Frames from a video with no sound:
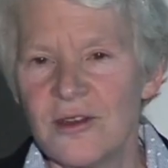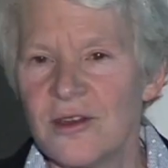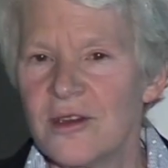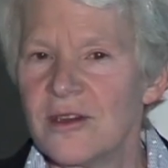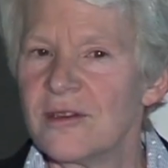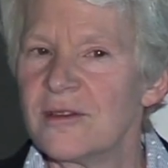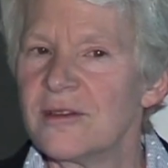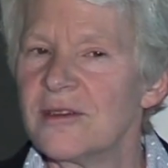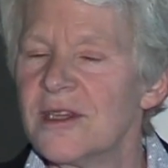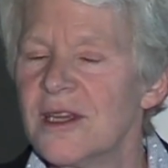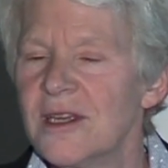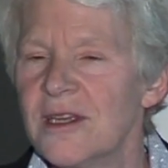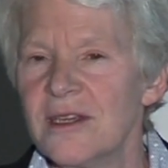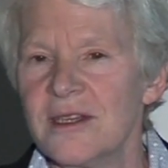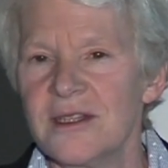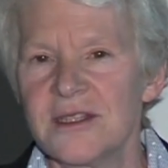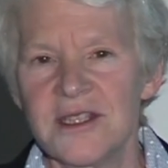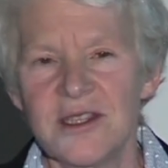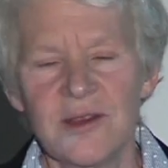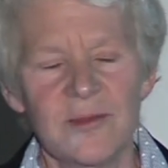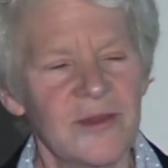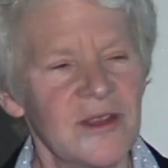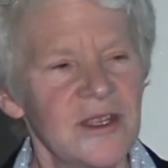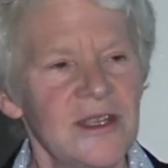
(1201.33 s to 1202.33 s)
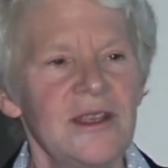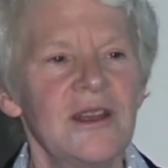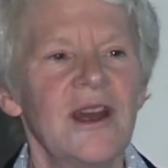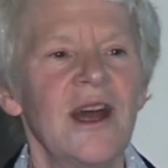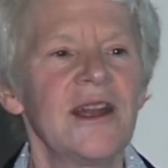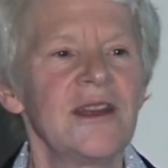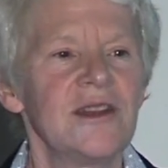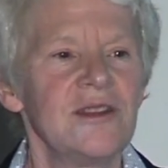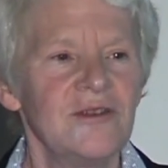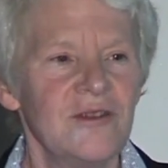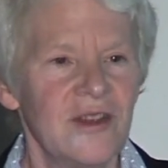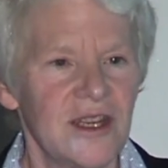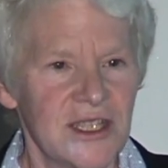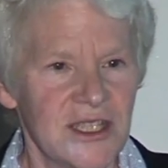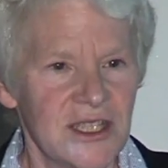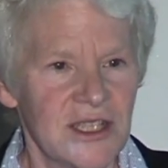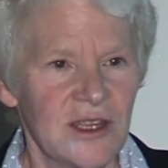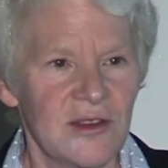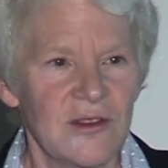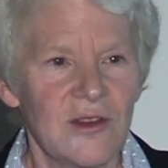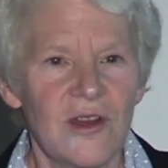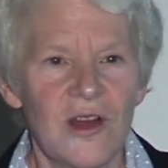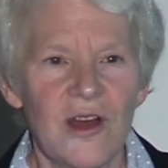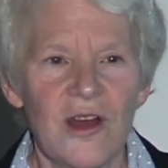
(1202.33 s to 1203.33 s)
or simply not addressed
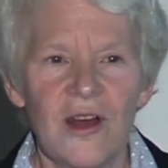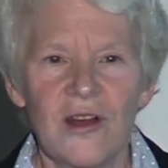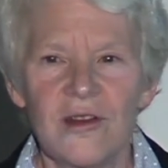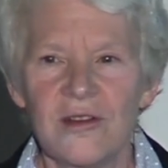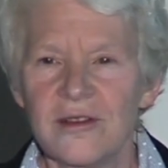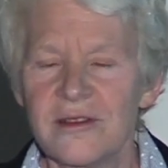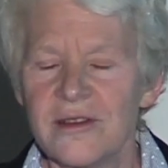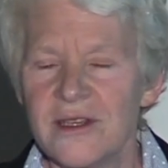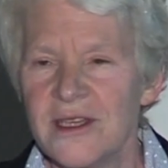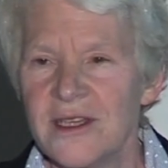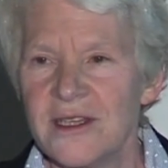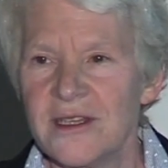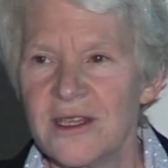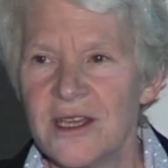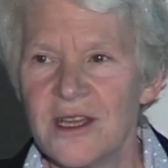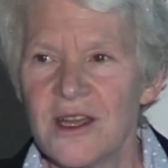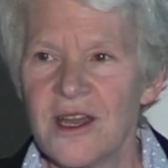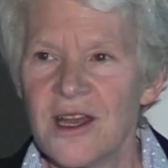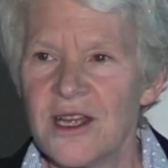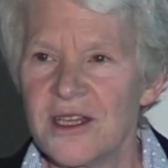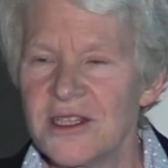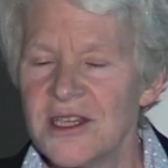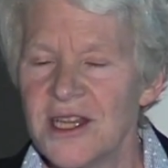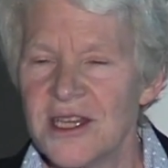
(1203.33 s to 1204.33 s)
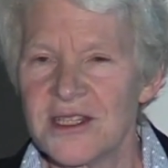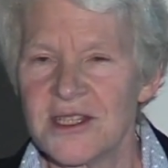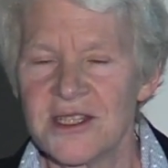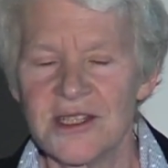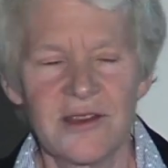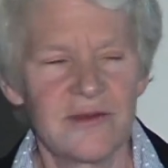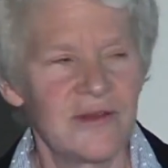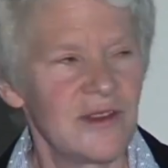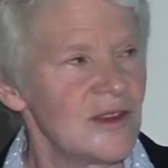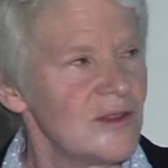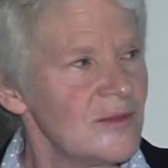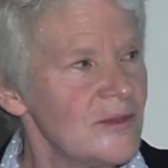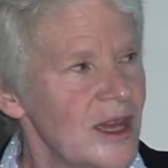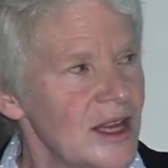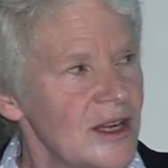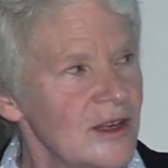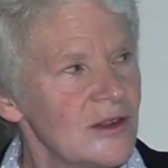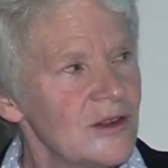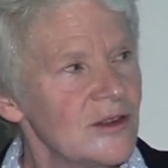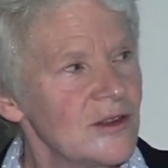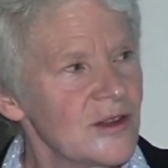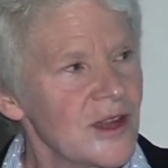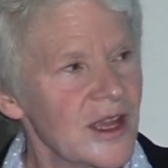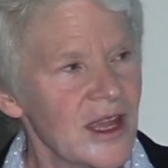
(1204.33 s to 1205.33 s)
at all in the context of their
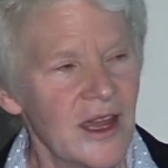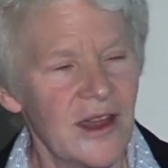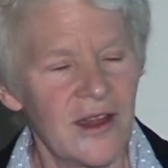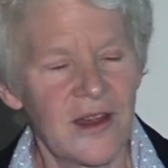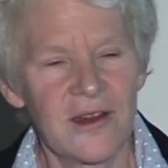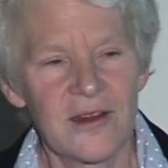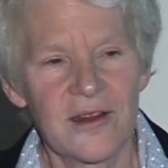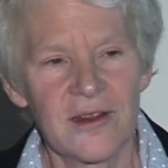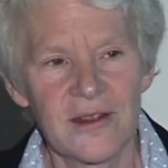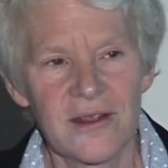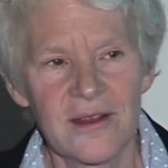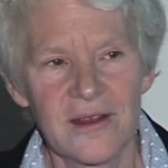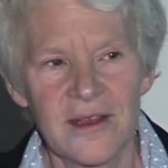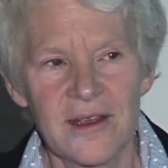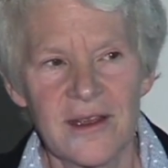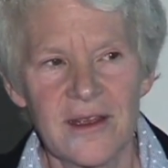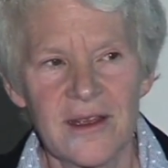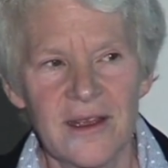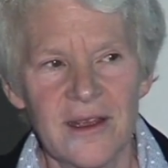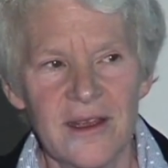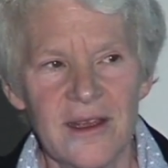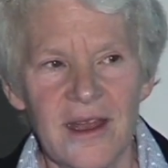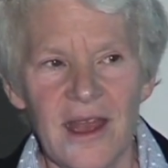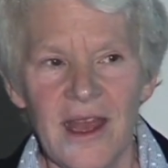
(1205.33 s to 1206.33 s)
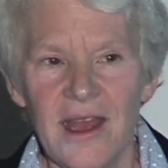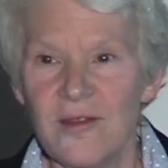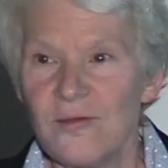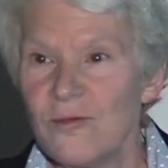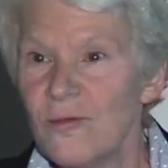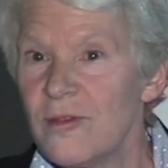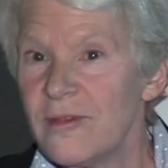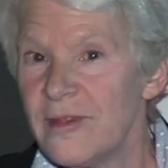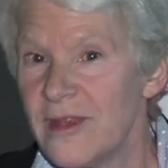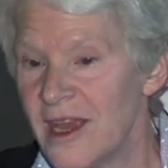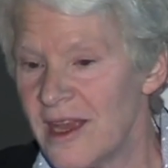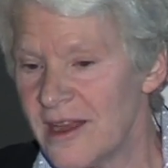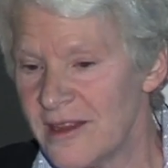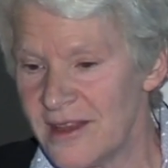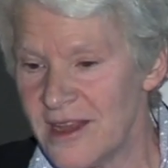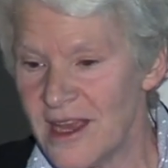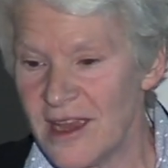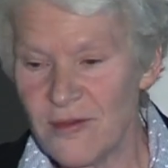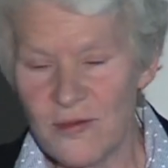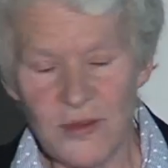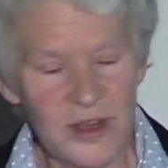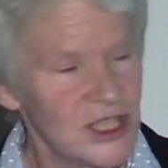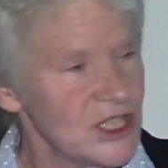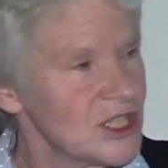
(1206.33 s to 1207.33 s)
medical care. And
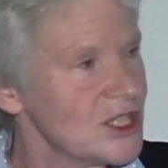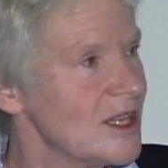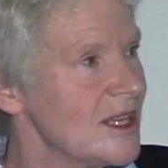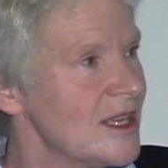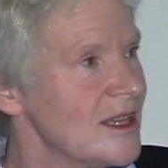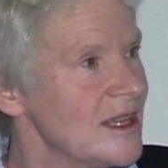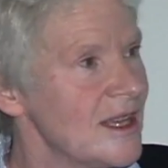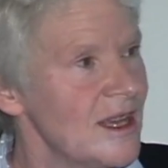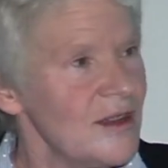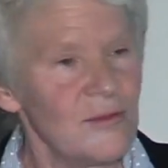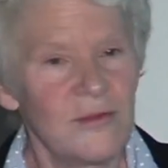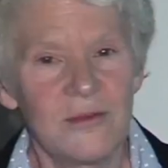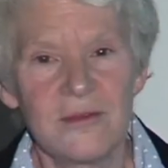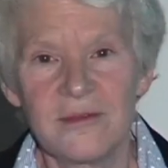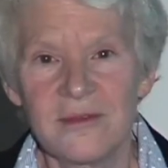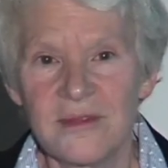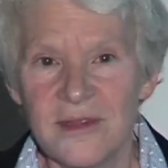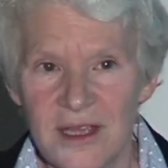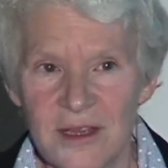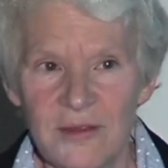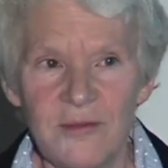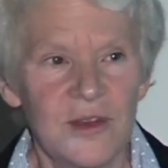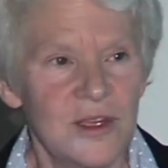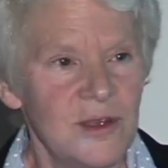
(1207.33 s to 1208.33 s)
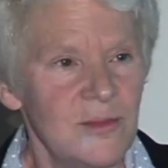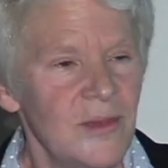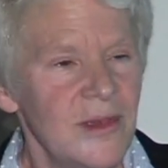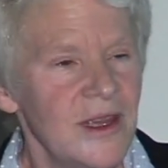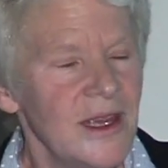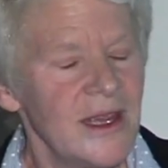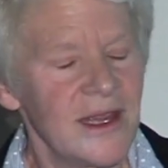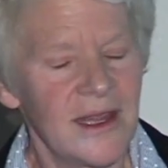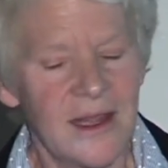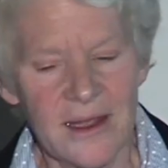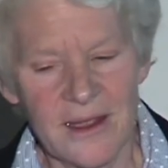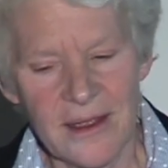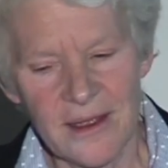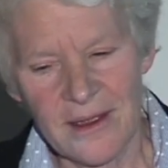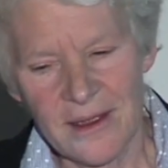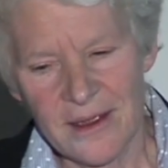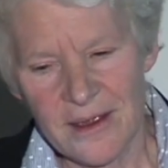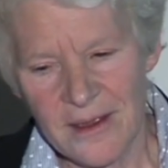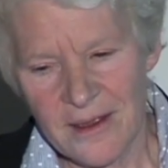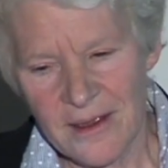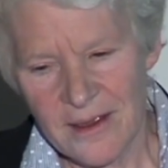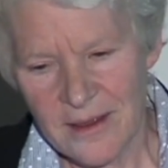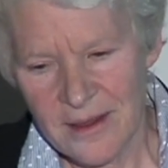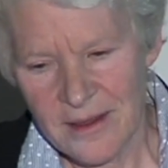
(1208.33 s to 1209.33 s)
they wish that they would be.
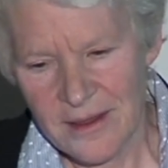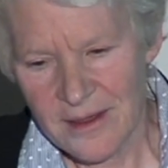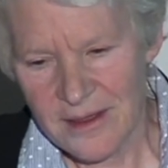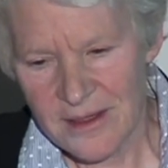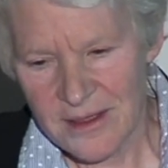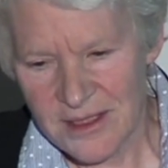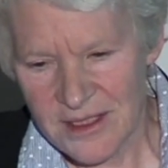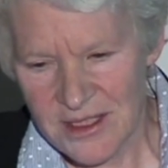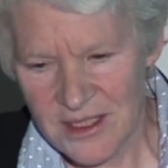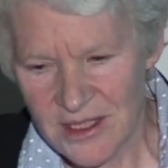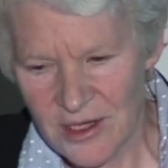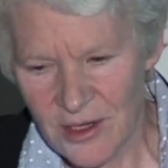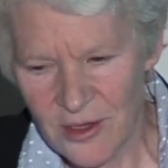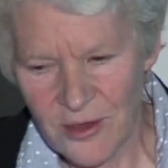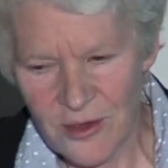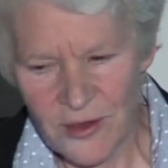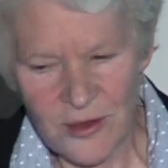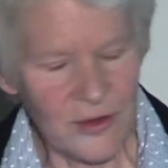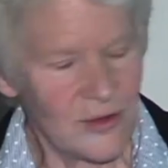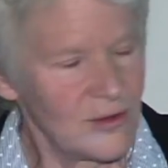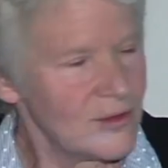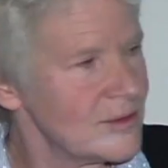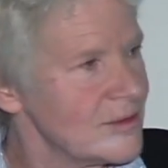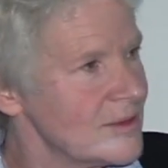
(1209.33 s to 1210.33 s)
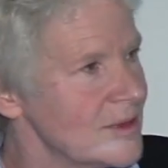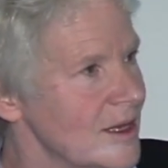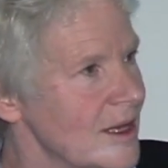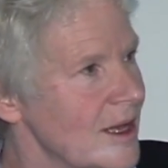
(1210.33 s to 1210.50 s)
So